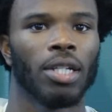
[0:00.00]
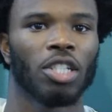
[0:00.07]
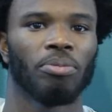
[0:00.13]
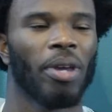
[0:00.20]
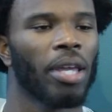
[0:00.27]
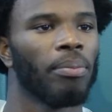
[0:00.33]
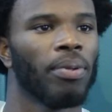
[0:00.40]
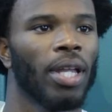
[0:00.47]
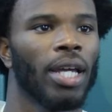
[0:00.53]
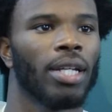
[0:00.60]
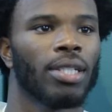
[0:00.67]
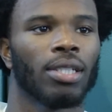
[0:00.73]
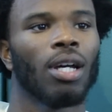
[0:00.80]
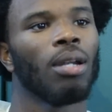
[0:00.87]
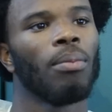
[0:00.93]
Just making
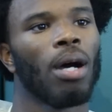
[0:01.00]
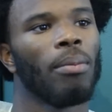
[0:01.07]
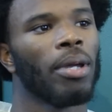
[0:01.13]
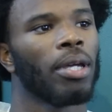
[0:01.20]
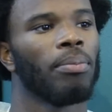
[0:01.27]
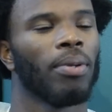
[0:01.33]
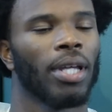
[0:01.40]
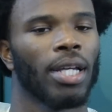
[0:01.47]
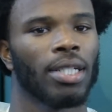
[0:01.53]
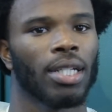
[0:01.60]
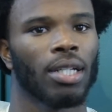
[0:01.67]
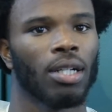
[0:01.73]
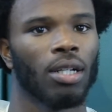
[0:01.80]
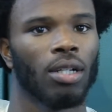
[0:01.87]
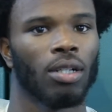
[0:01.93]
plays. It's all about making plays
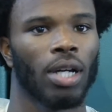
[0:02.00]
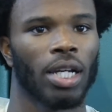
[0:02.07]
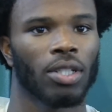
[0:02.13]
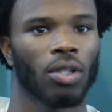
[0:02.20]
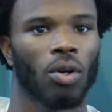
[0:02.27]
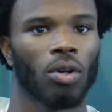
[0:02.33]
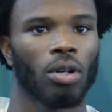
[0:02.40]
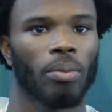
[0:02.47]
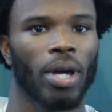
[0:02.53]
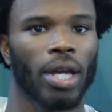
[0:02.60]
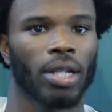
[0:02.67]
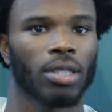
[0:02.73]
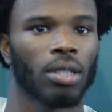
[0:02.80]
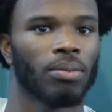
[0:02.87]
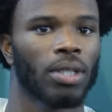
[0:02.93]
as a, as a
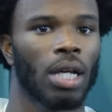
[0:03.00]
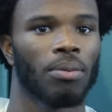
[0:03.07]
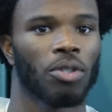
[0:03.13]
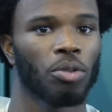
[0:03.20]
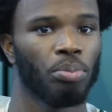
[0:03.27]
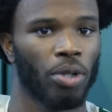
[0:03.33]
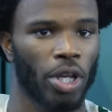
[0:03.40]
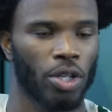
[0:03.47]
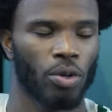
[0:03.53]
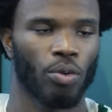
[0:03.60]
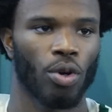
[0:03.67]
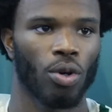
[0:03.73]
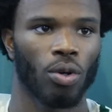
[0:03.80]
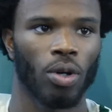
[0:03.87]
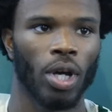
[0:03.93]
cornerback, and sometimes just playing your
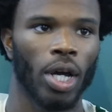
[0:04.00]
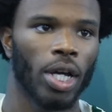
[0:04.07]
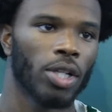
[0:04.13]
role.